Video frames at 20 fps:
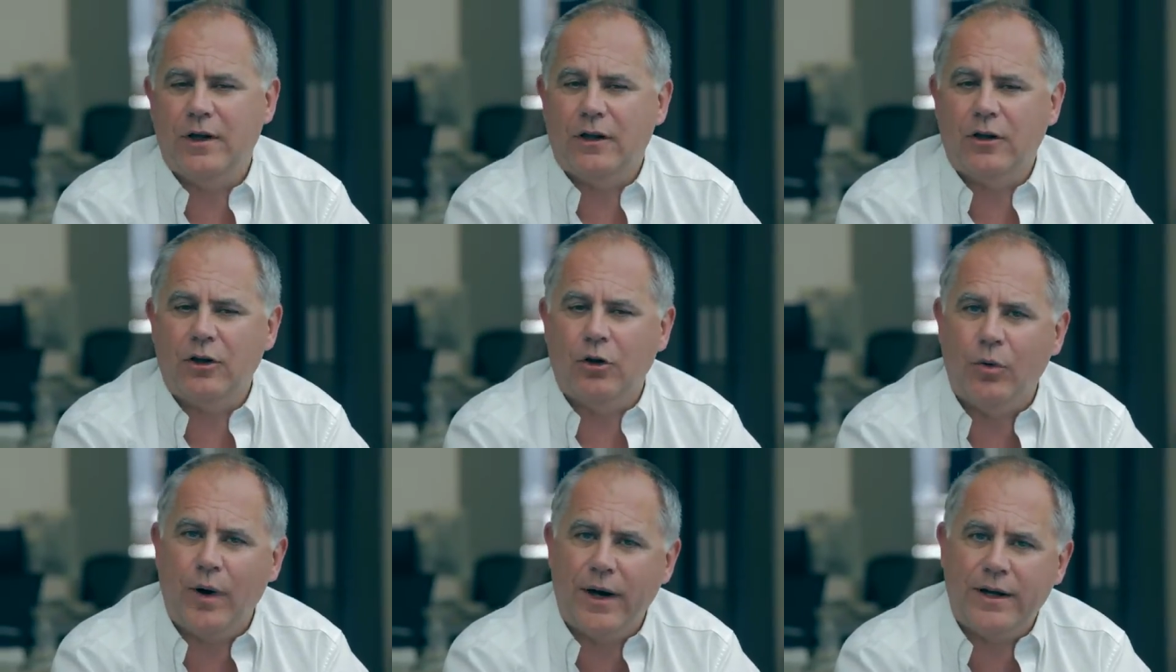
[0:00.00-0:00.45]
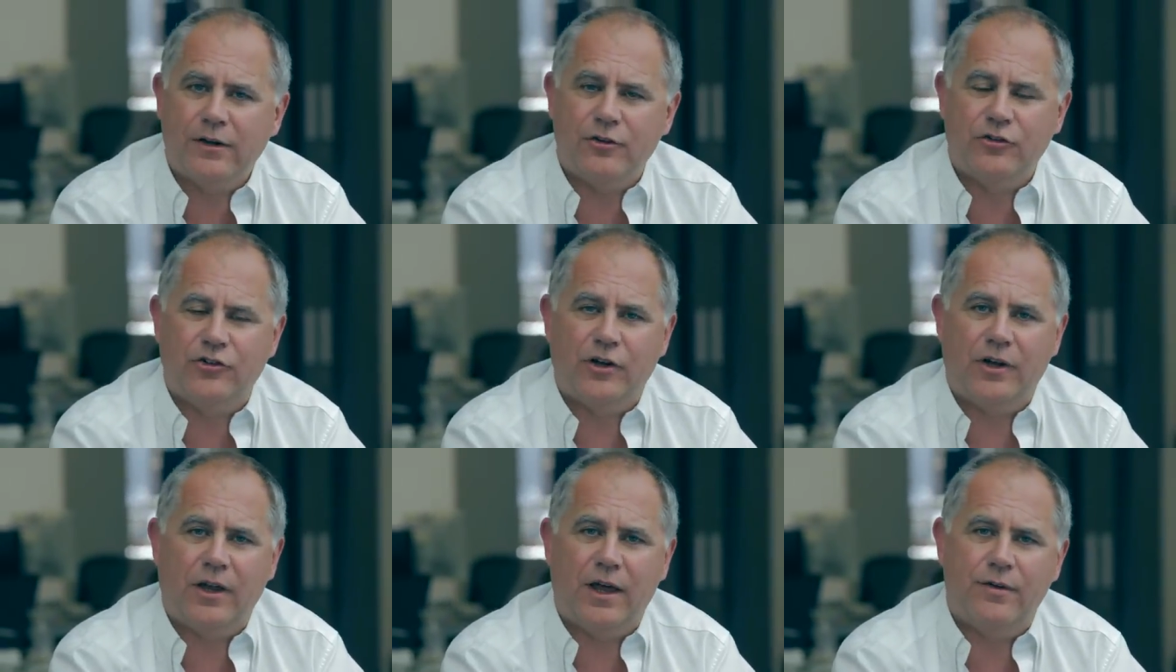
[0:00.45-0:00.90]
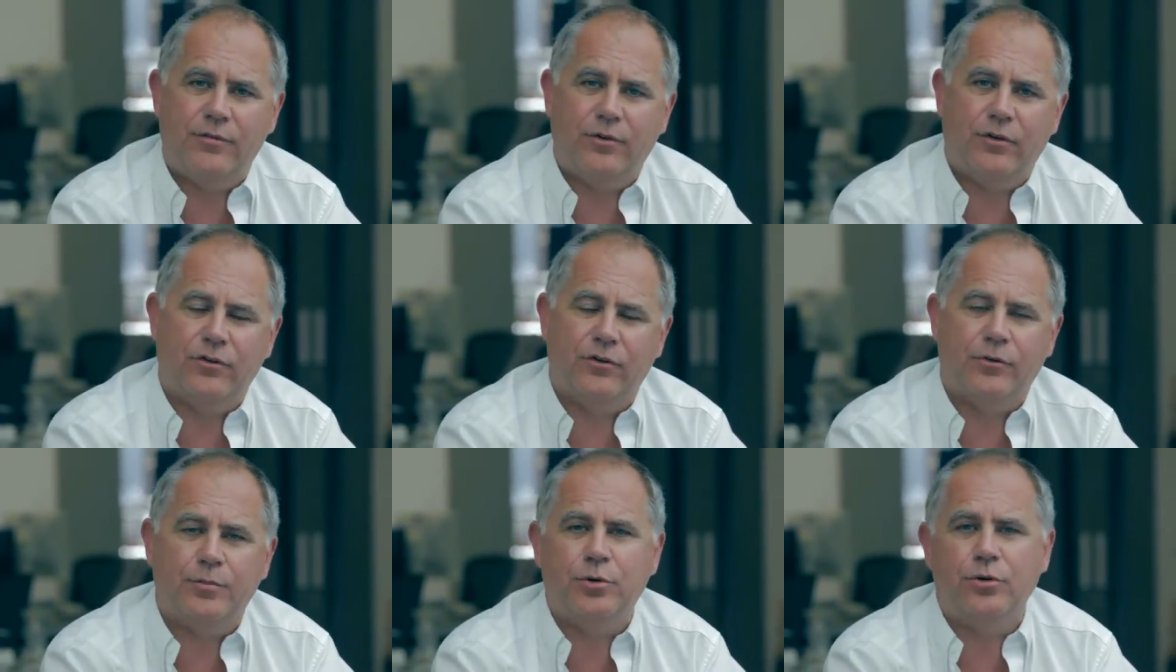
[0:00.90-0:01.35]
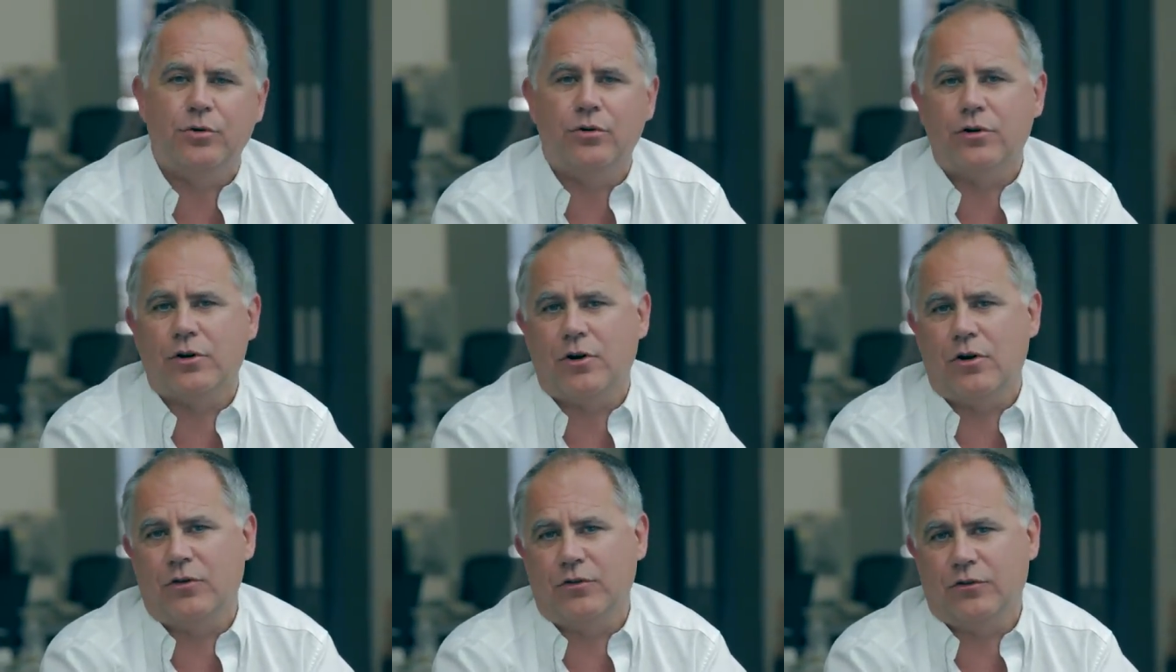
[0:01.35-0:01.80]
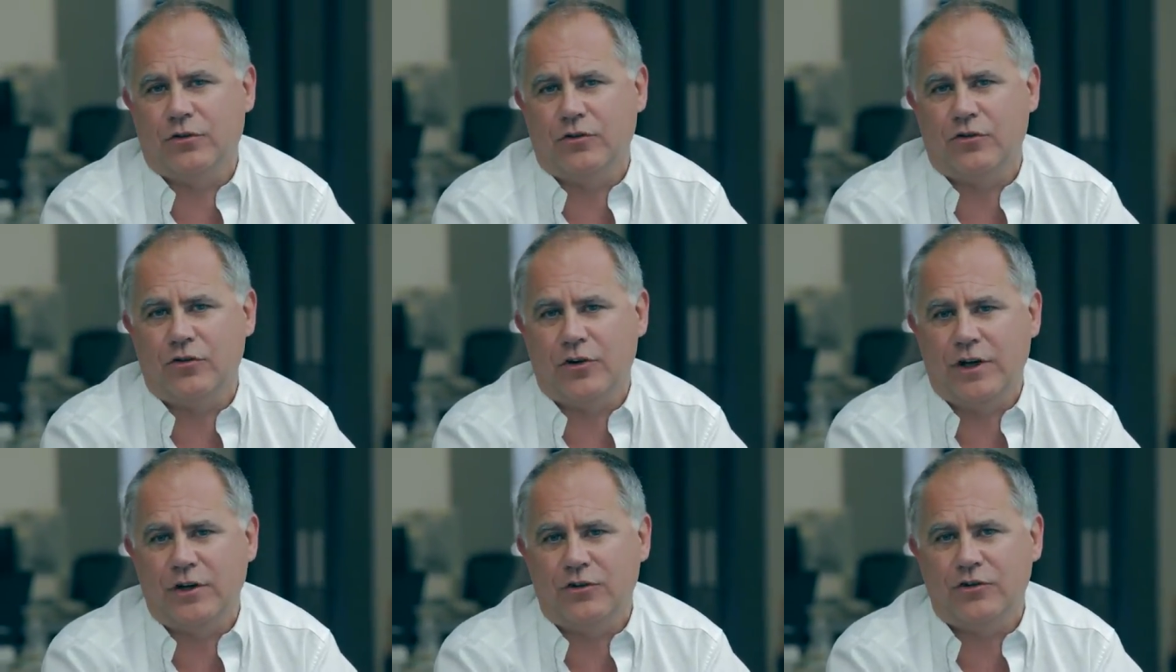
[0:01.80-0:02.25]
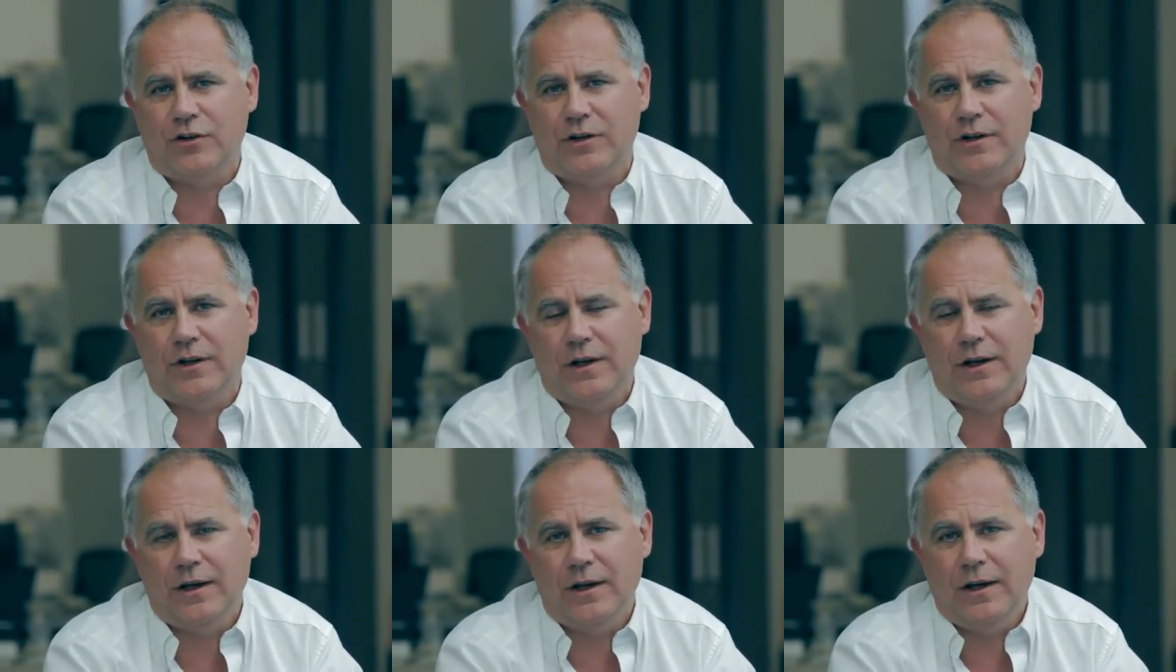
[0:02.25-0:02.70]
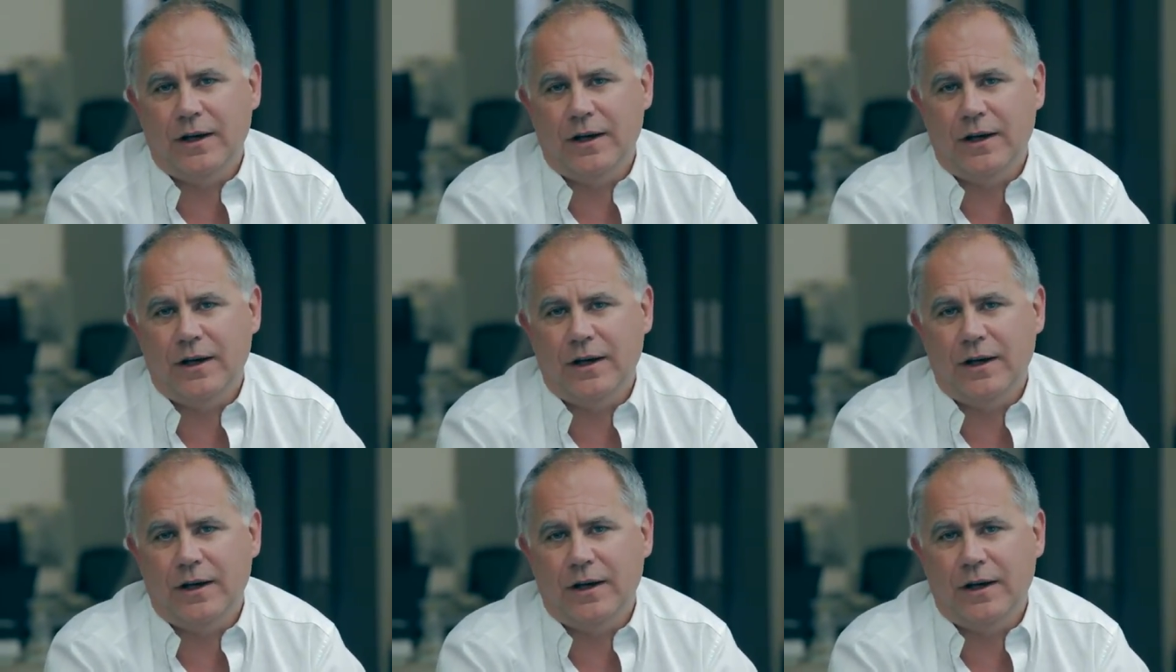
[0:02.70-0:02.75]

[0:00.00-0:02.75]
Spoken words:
low energy levels, poor concentration.